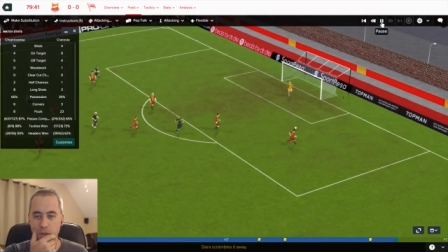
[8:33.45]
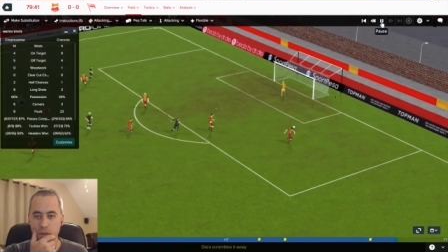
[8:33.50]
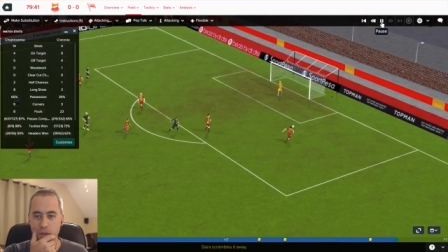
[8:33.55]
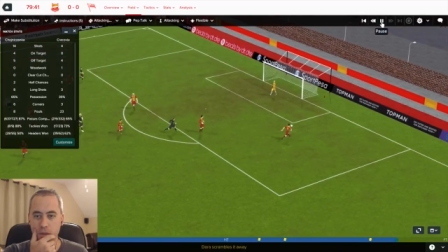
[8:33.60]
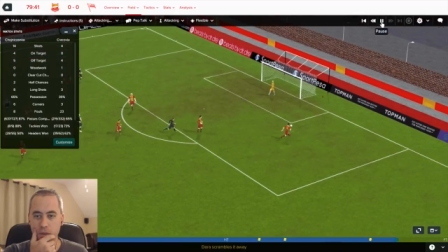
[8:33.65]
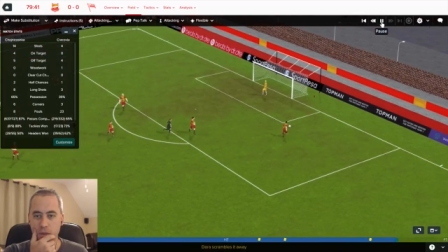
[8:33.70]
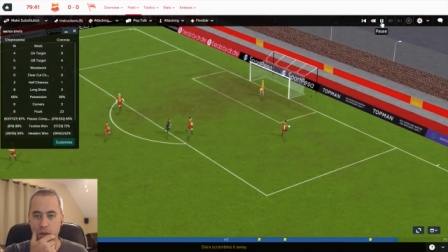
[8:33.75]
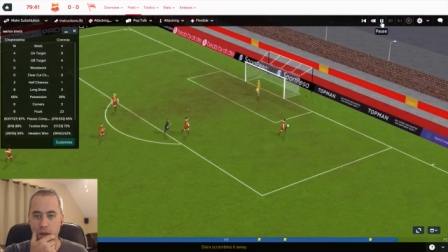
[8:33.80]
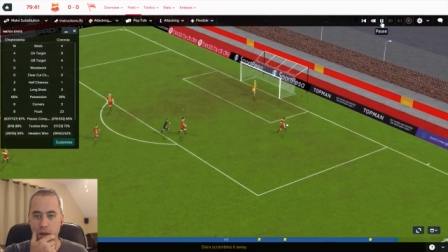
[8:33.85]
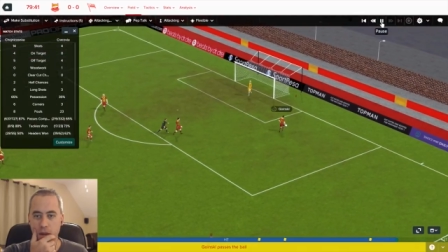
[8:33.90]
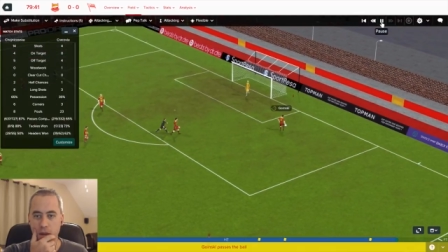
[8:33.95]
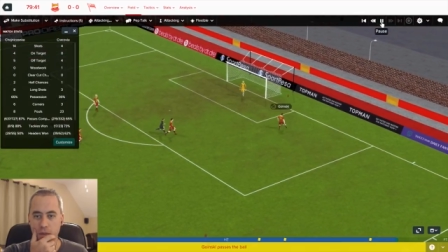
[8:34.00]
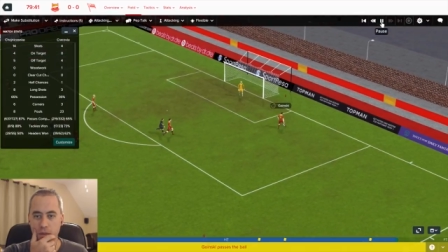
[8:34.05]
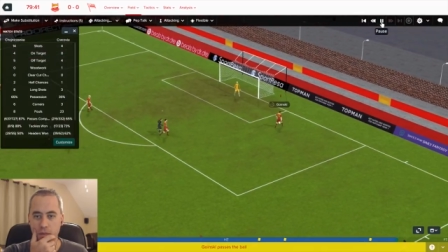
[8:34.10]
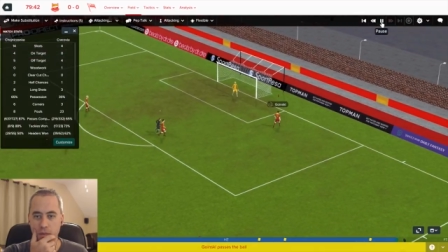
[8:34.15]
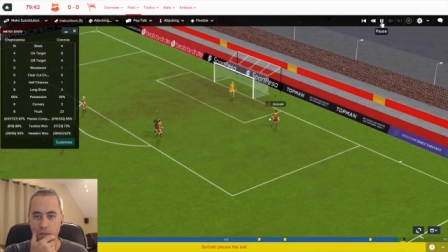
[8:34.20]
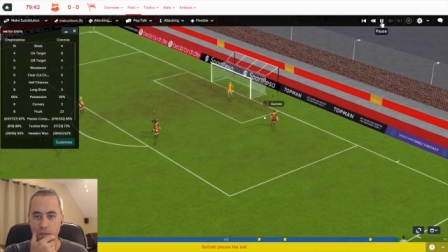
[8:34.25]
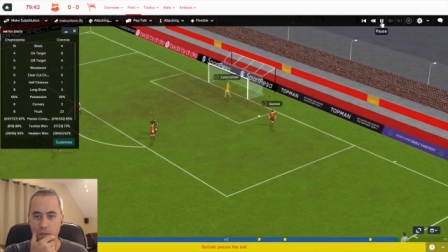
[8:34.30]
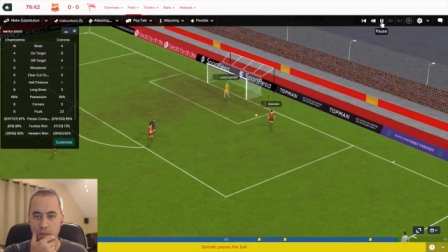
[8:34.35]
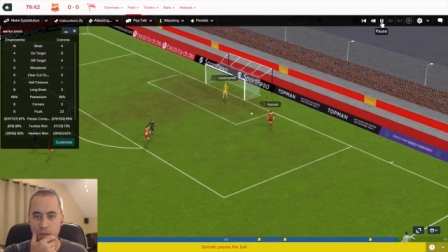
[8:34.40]
Okay.
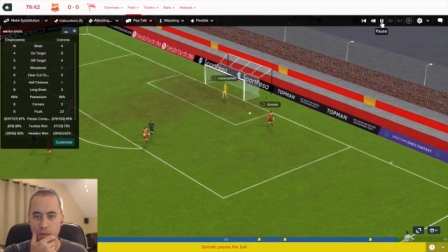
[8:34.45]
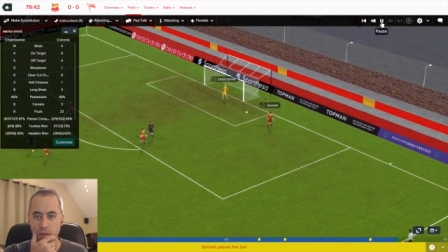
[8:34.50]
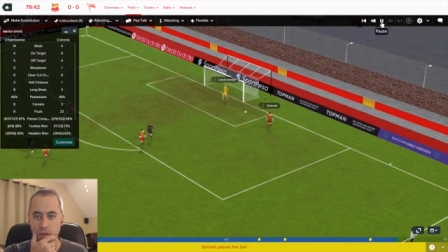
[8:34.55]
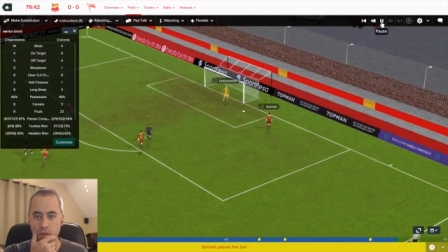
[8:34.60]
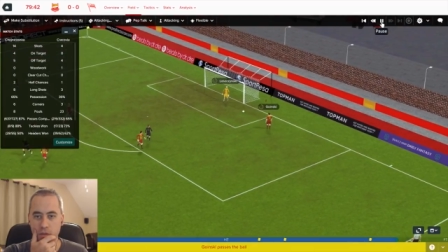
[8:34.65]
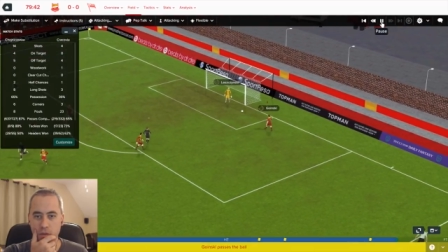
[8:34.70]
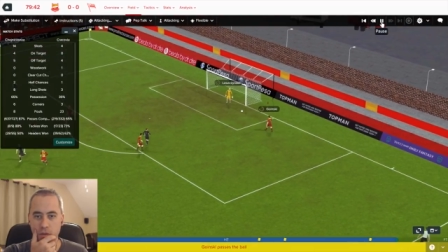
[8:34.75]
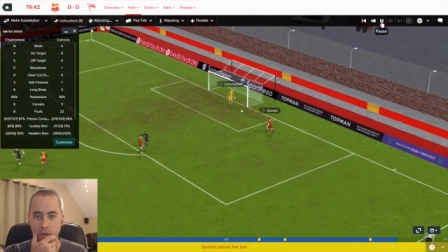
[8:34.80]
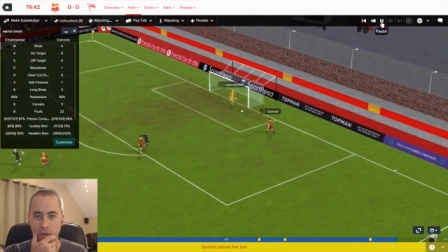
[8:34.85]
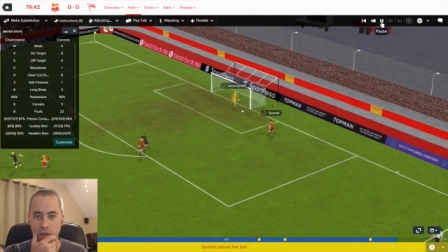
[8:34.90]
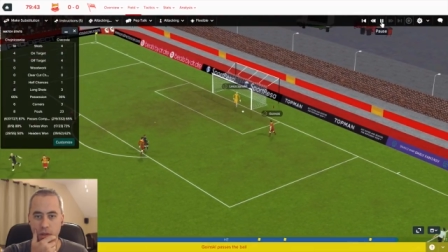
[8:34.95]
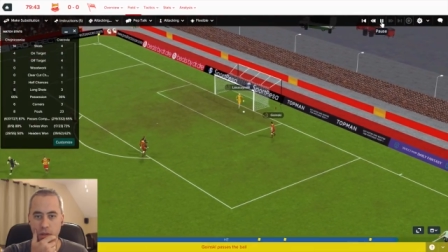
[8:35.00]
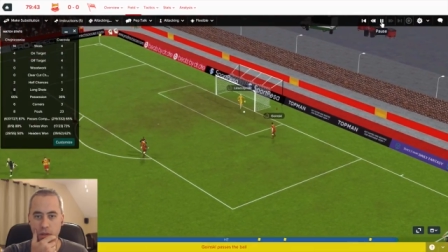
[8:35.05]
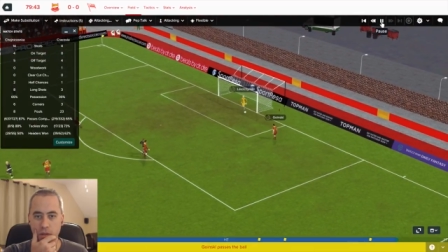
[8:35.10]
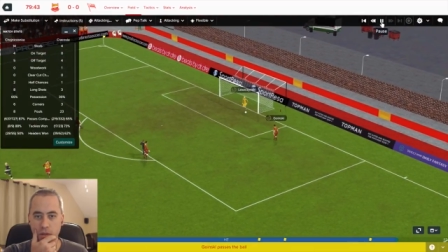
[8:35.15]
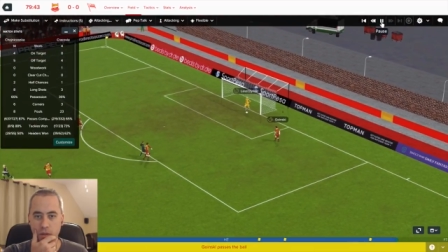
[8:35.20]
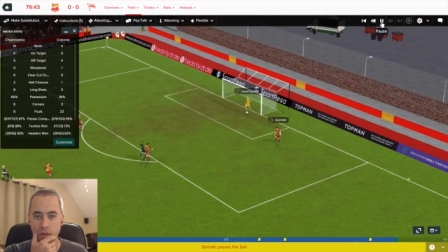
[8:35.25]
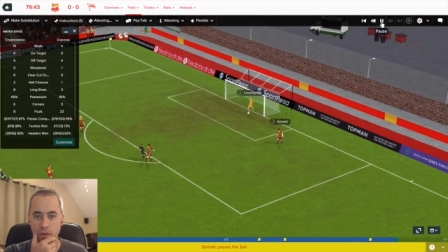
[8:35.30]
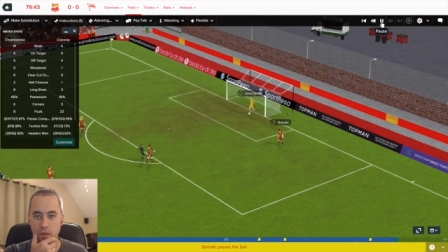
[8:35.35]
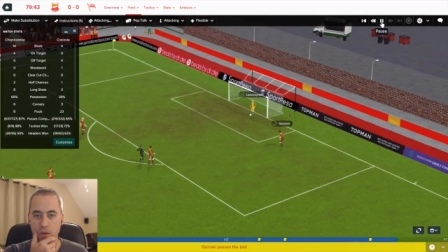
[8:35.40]
Control it.
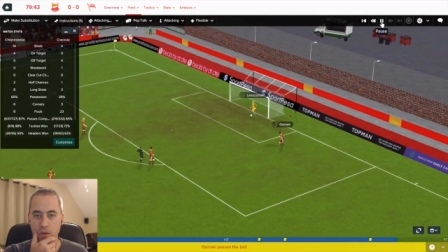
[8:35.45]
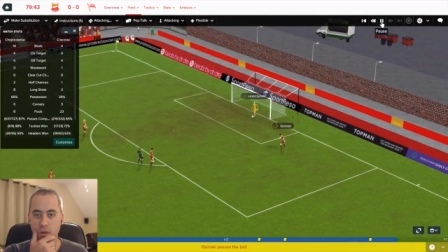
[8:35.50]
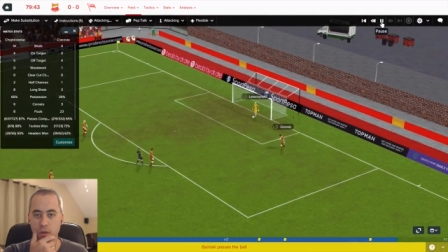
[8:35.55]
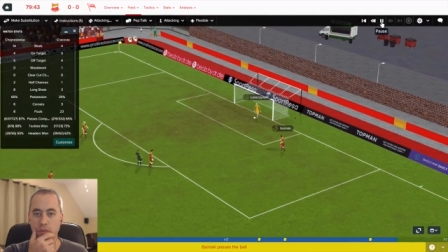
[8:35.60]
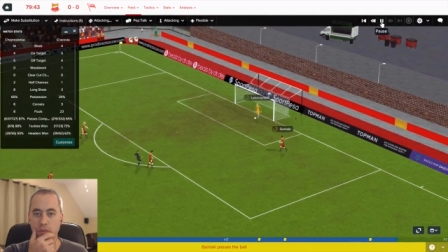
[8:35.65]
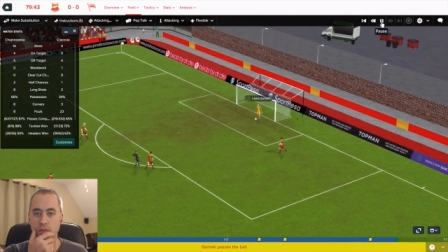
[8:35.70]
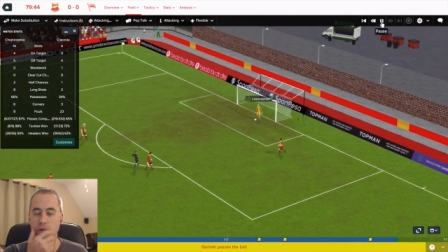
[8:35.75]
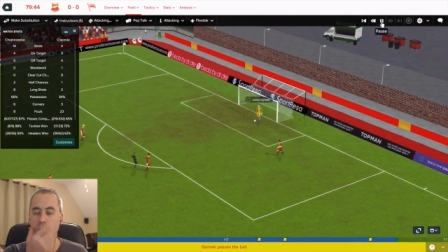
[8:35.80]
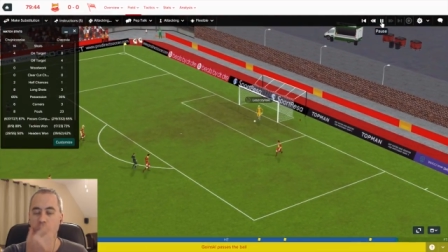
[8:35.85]
Oh,